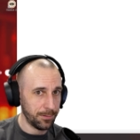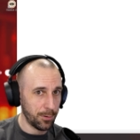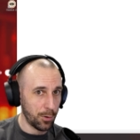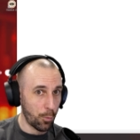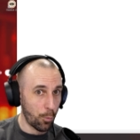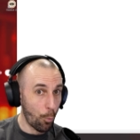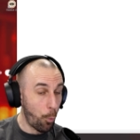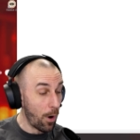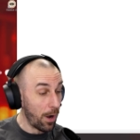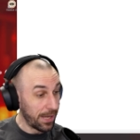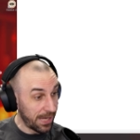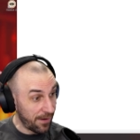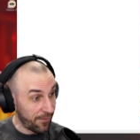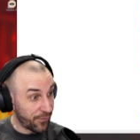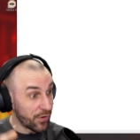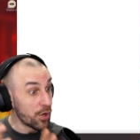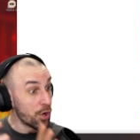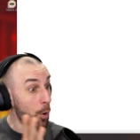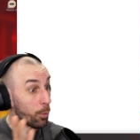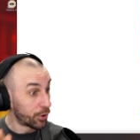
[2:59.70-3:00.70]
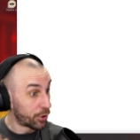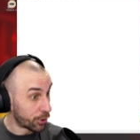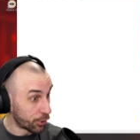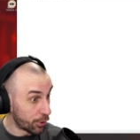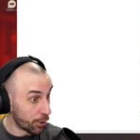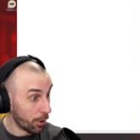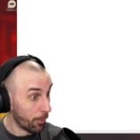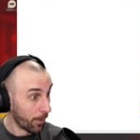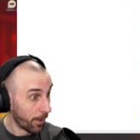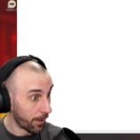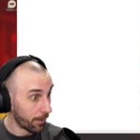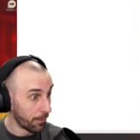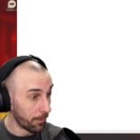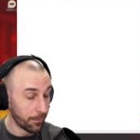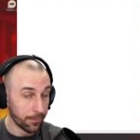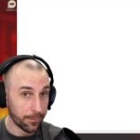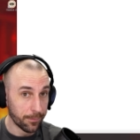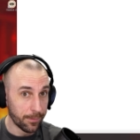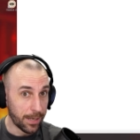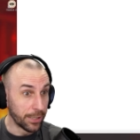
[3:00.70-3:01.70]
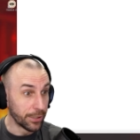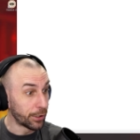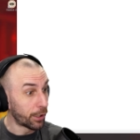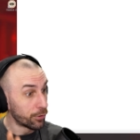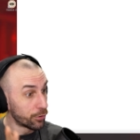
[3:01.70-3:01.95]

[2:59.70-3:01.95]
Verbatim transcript: What if you know what you're doing and you can